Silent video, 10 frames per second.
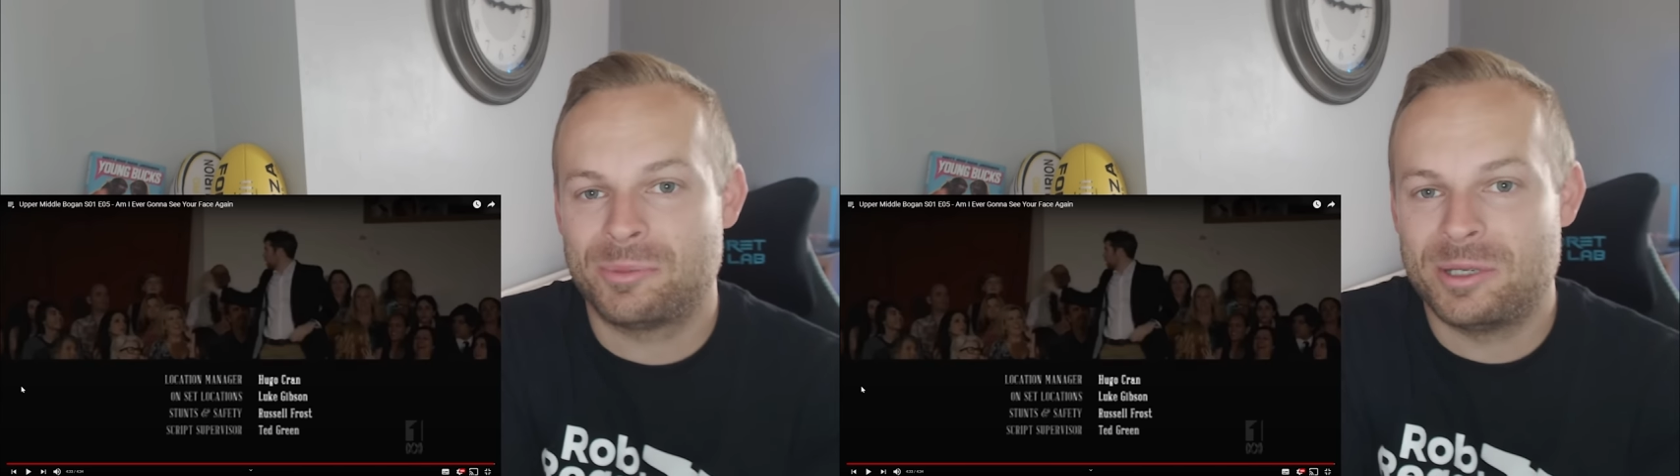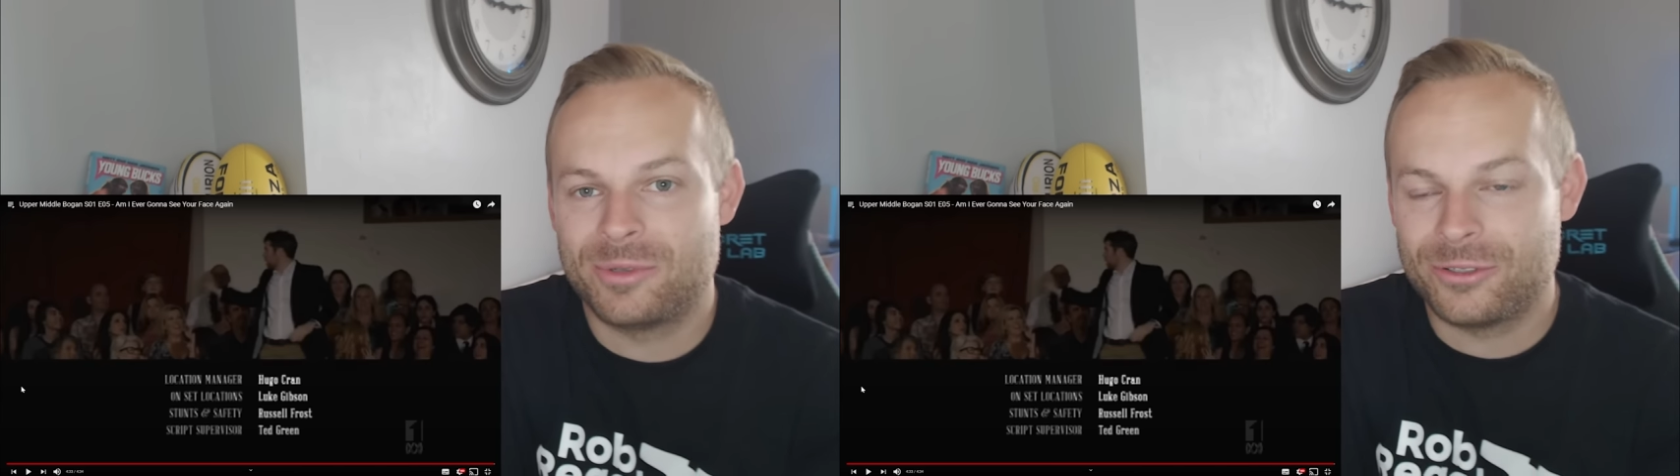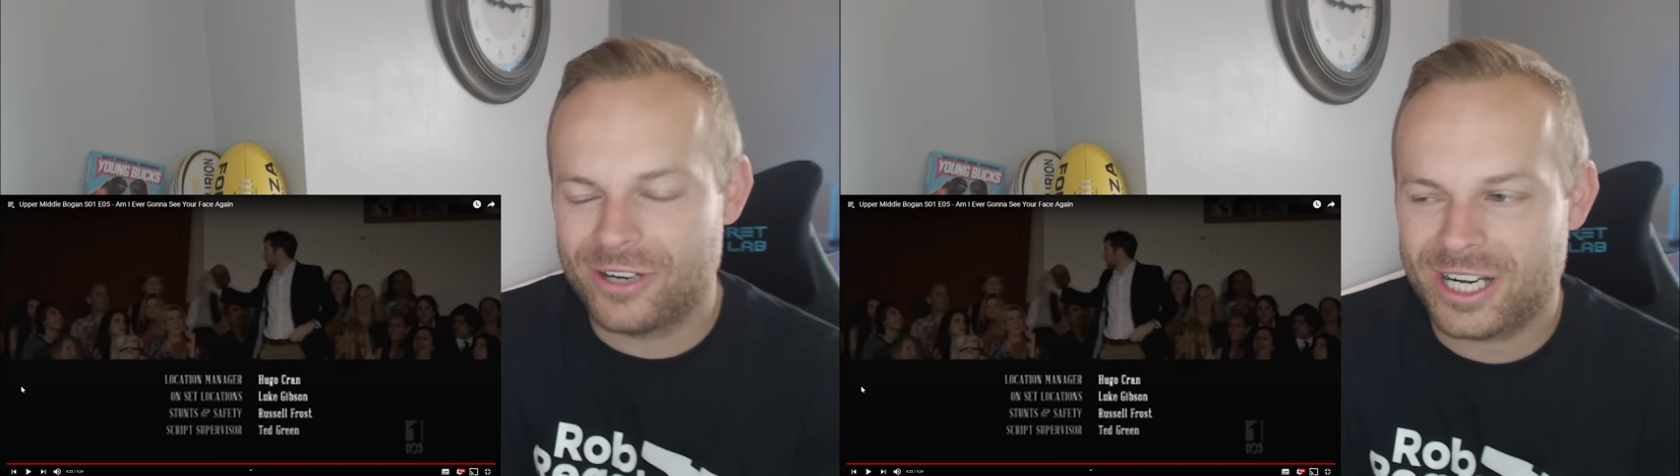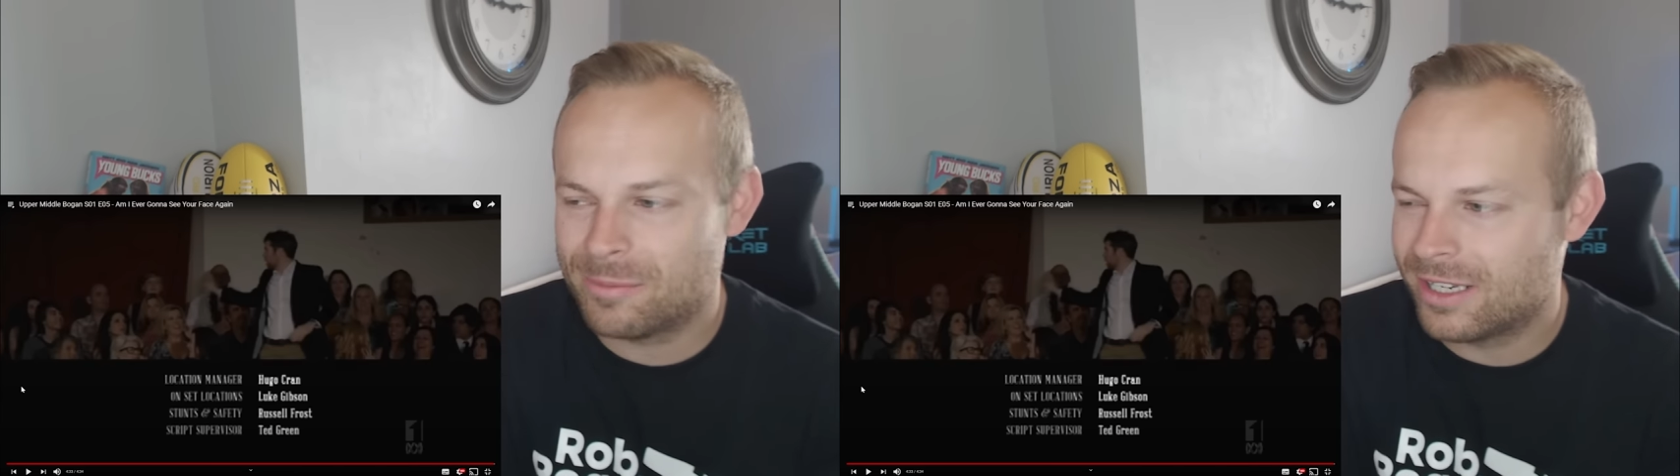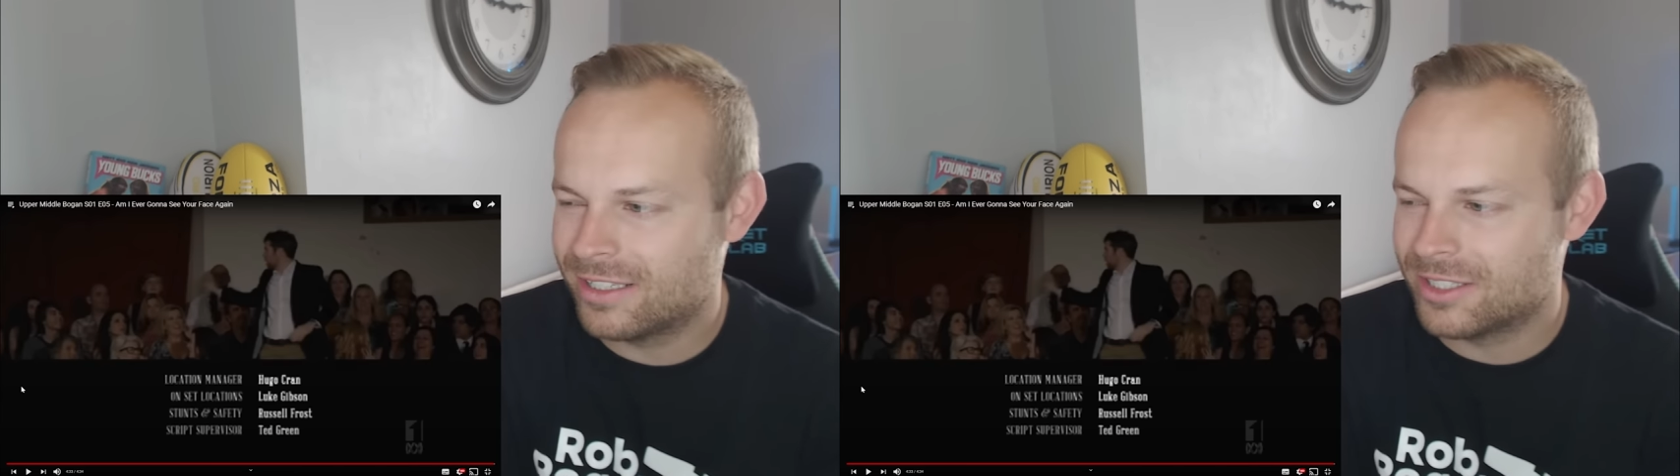people that
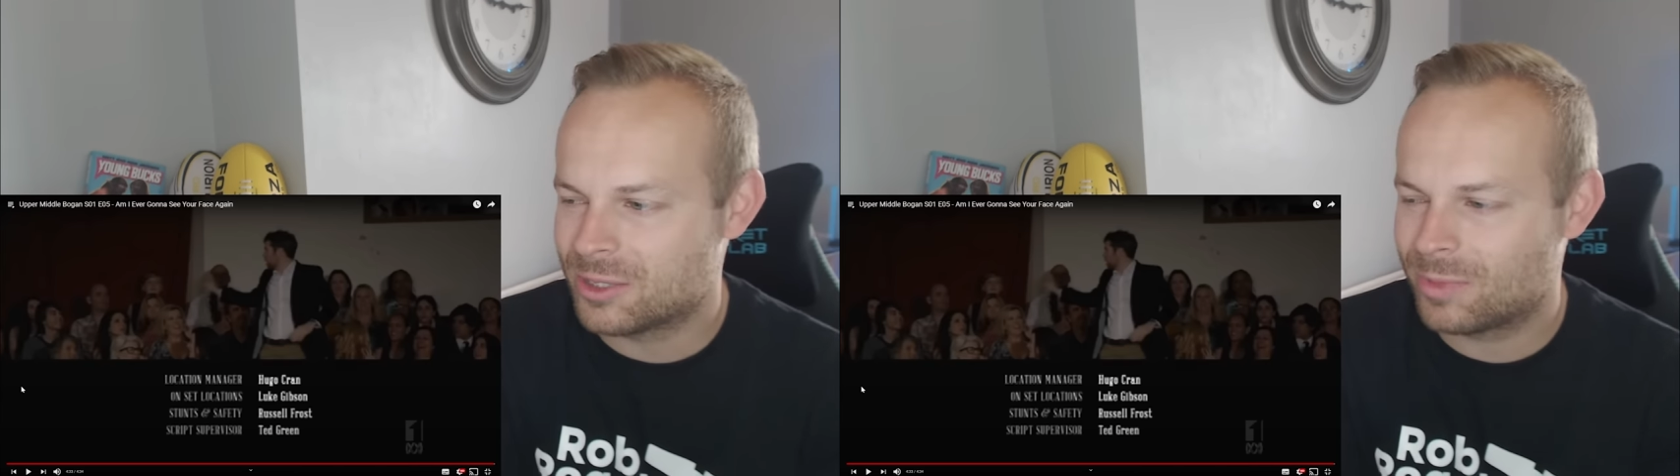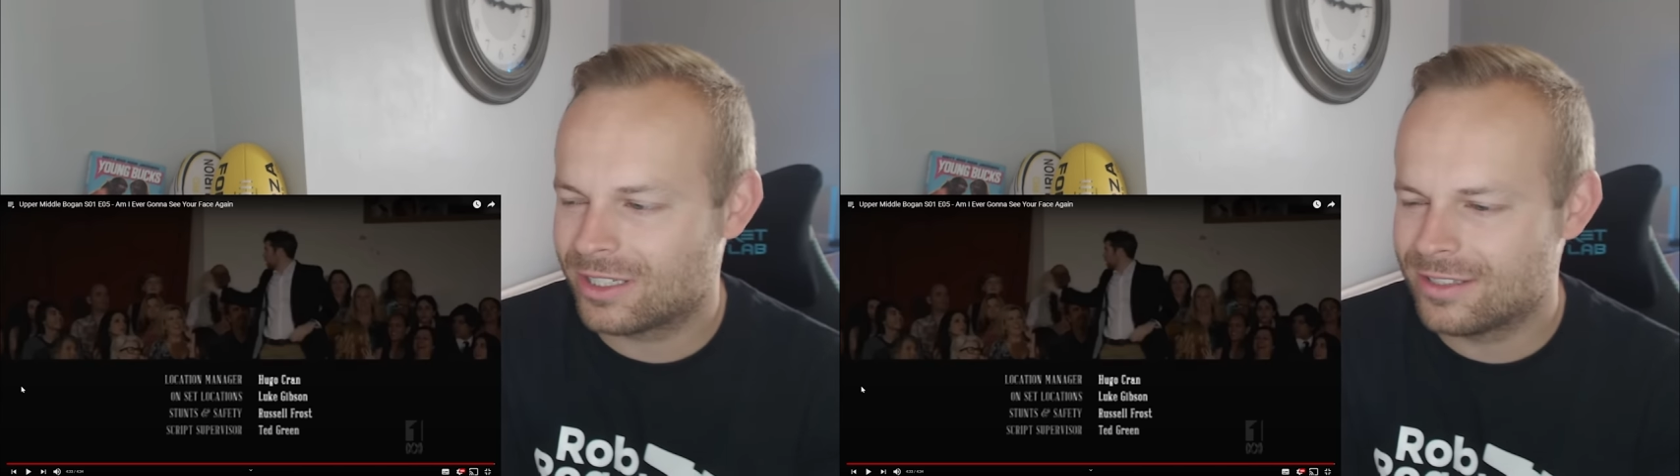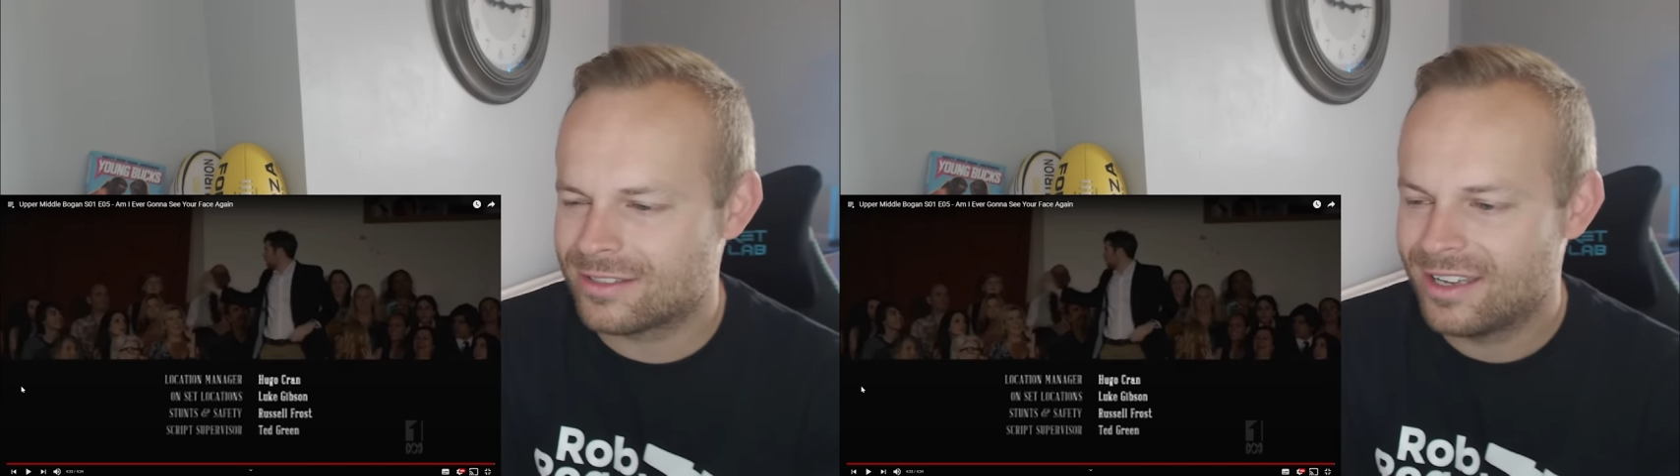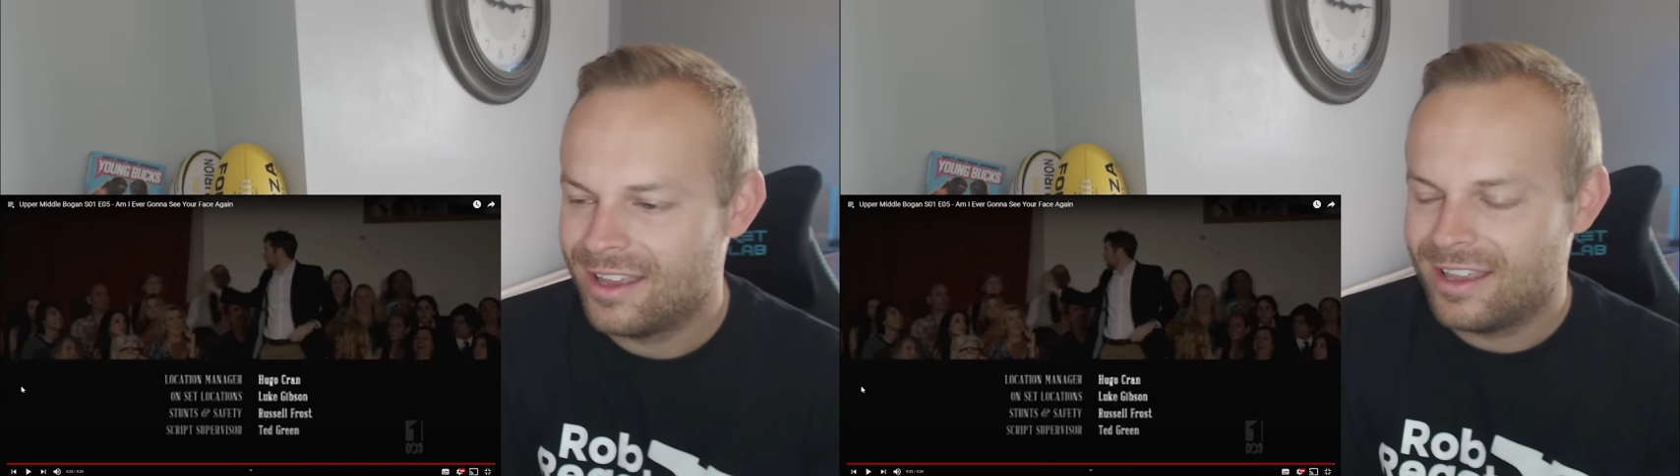recommended this because